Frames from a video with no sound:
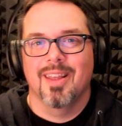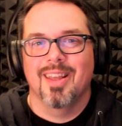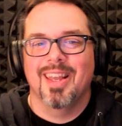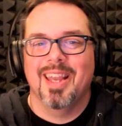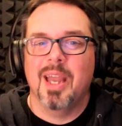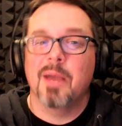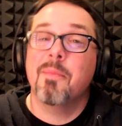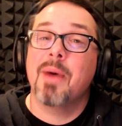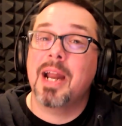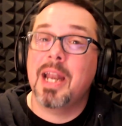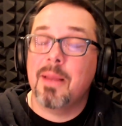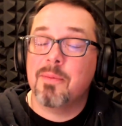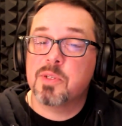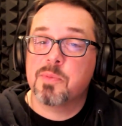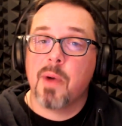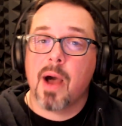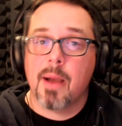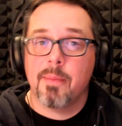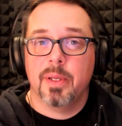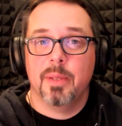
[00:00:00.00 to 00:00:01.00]
And my name
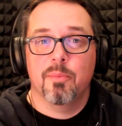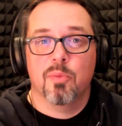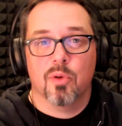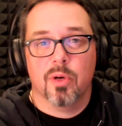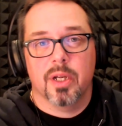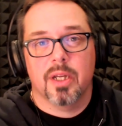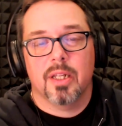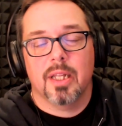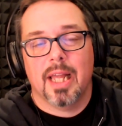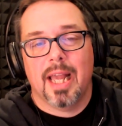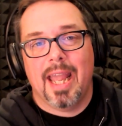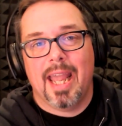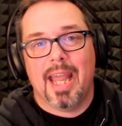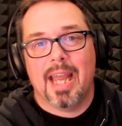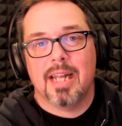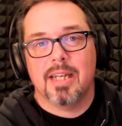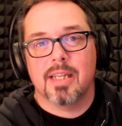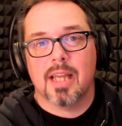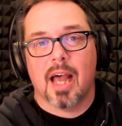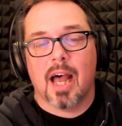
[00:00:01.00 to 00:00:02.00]
is Bobby Brill,
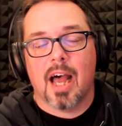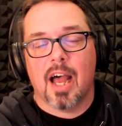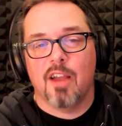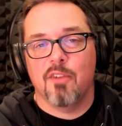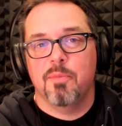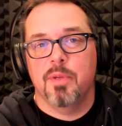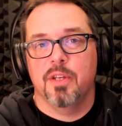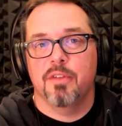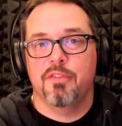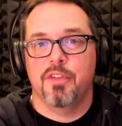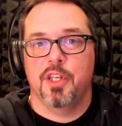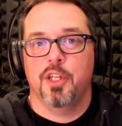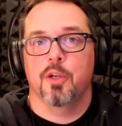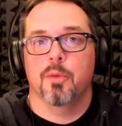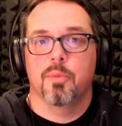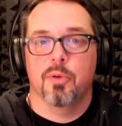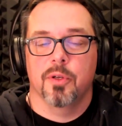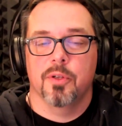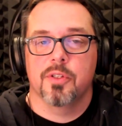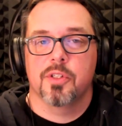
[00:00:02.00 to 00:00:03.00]
and I've been a
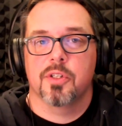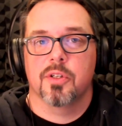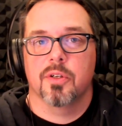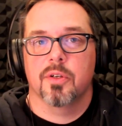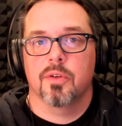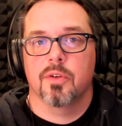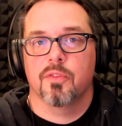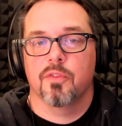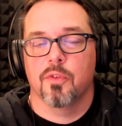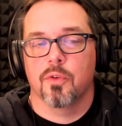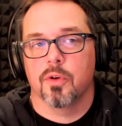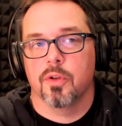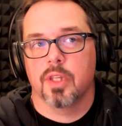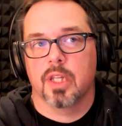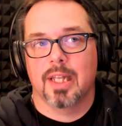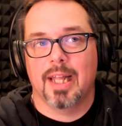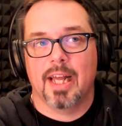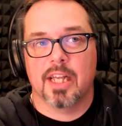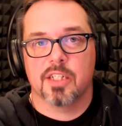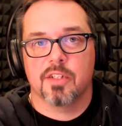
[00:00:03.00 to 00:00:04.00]
video producer for
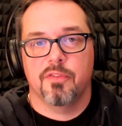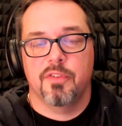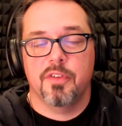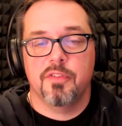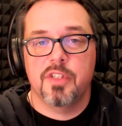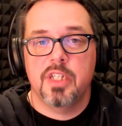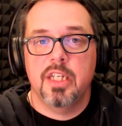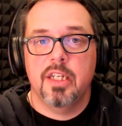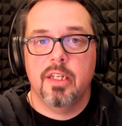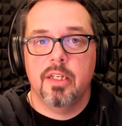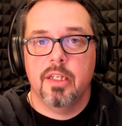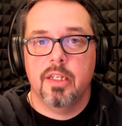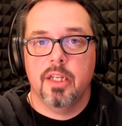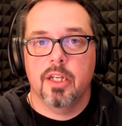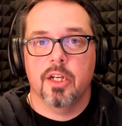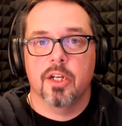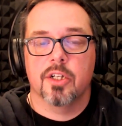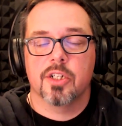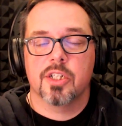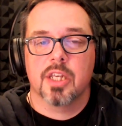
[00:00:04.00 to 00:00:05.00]
the last 15
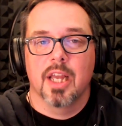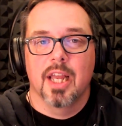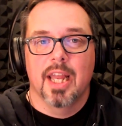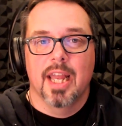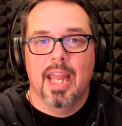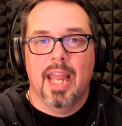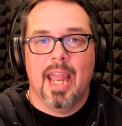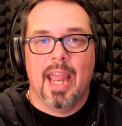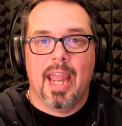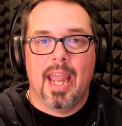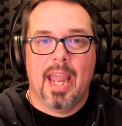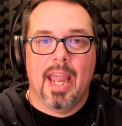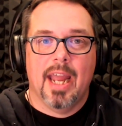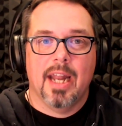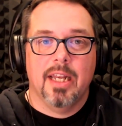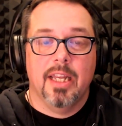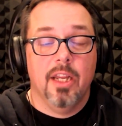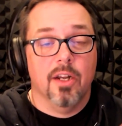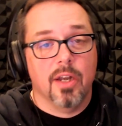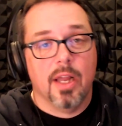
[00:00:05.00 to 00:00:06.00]
years.
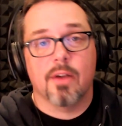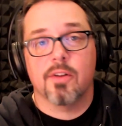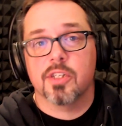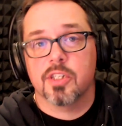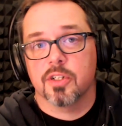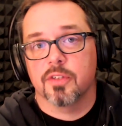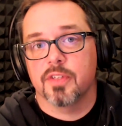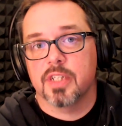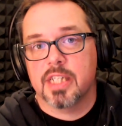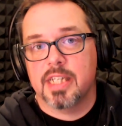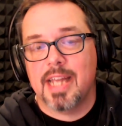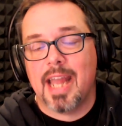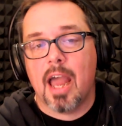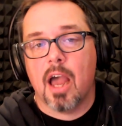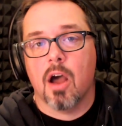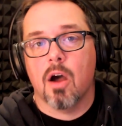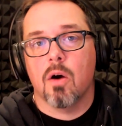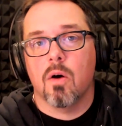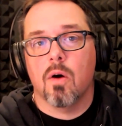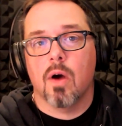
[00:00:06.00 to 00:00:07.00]
And here now at
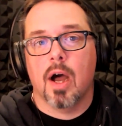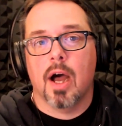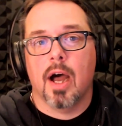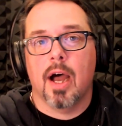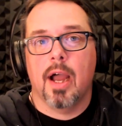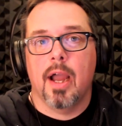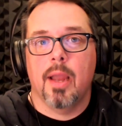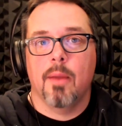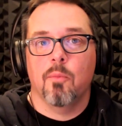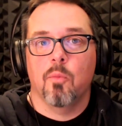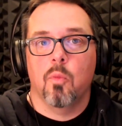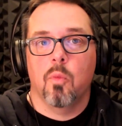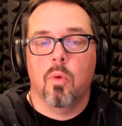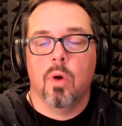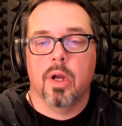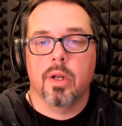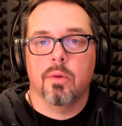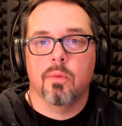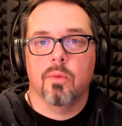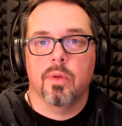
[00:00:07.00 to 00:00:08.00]
ServiceNow, I'm
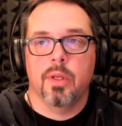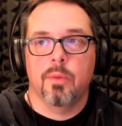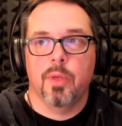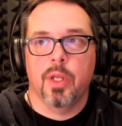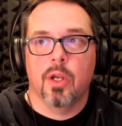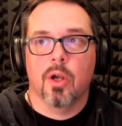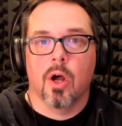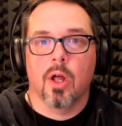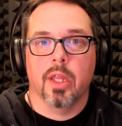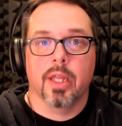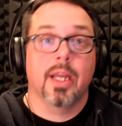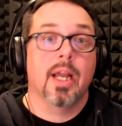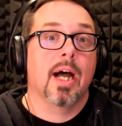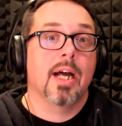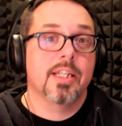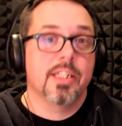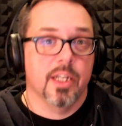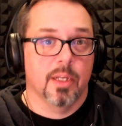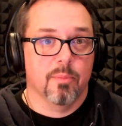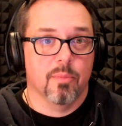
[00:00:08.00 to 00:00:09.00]
what we call a
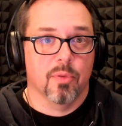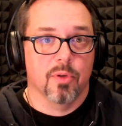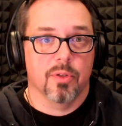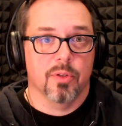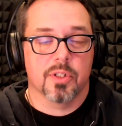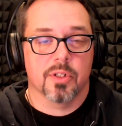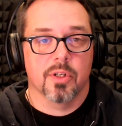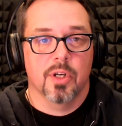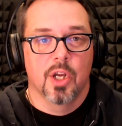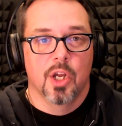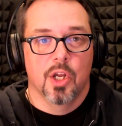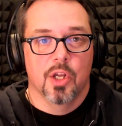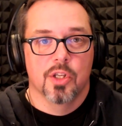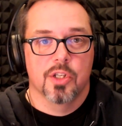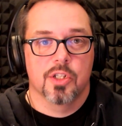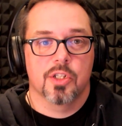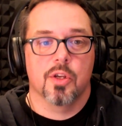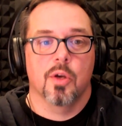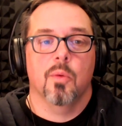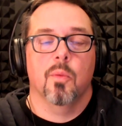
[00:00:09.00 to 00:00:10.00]
content producer.
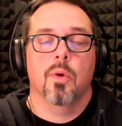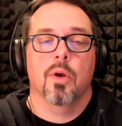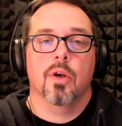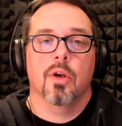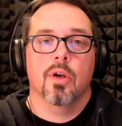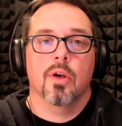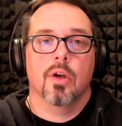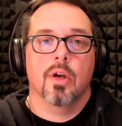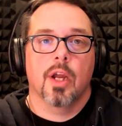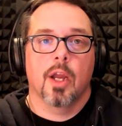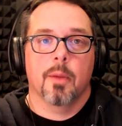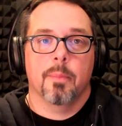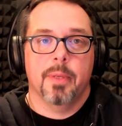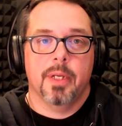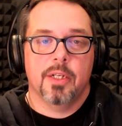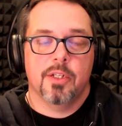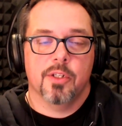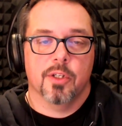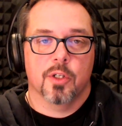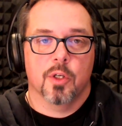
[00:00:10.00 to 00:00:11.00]
So we're
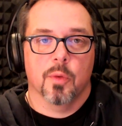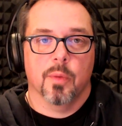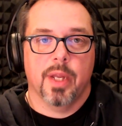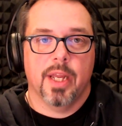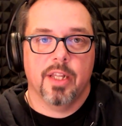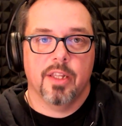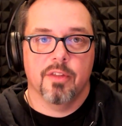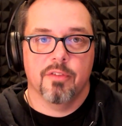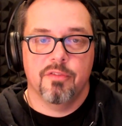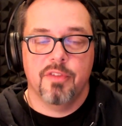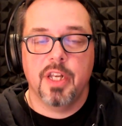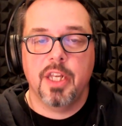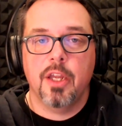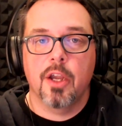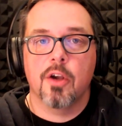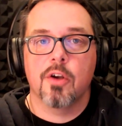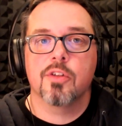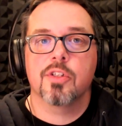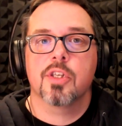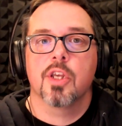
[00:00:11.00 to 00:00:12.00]
helping to create the
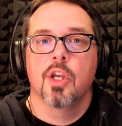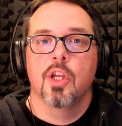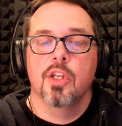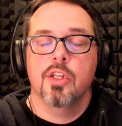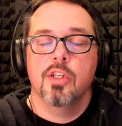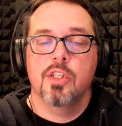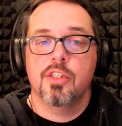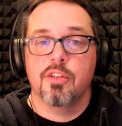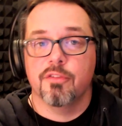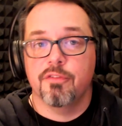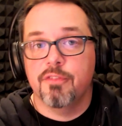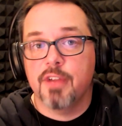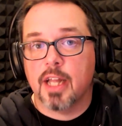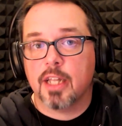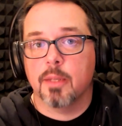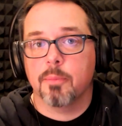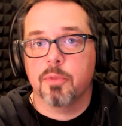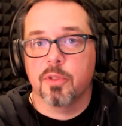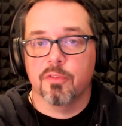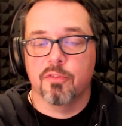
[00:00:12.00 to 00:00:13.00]
videos,
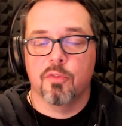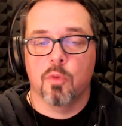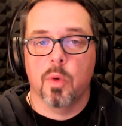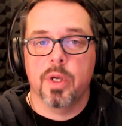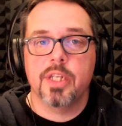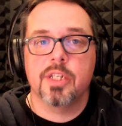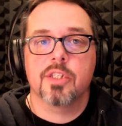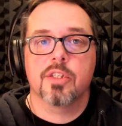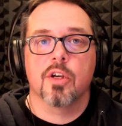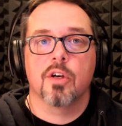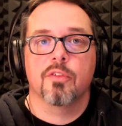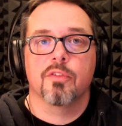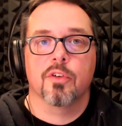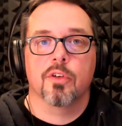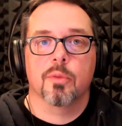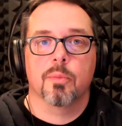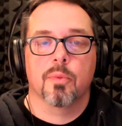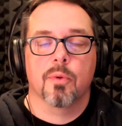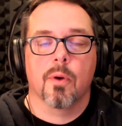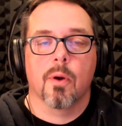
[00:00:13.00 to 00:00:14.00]
develop the
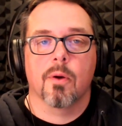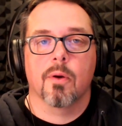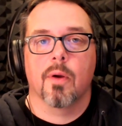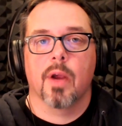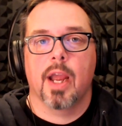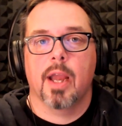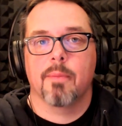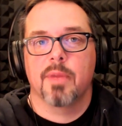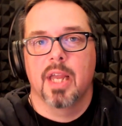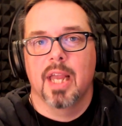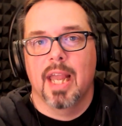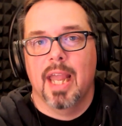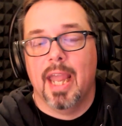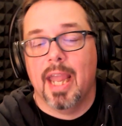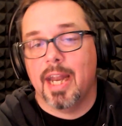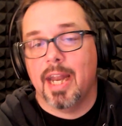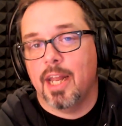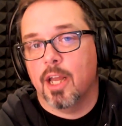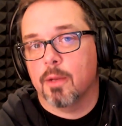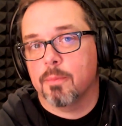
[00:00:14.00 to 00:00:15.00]
voiceover program,
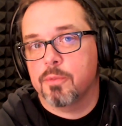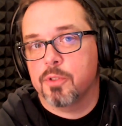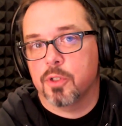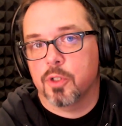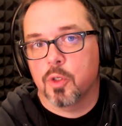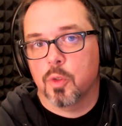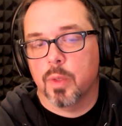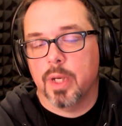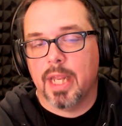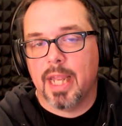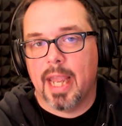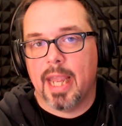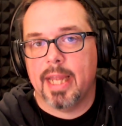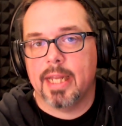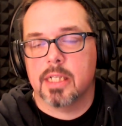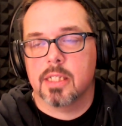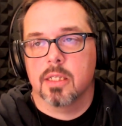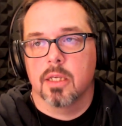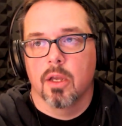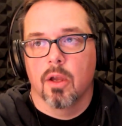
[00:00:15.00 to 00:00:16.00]
and help to create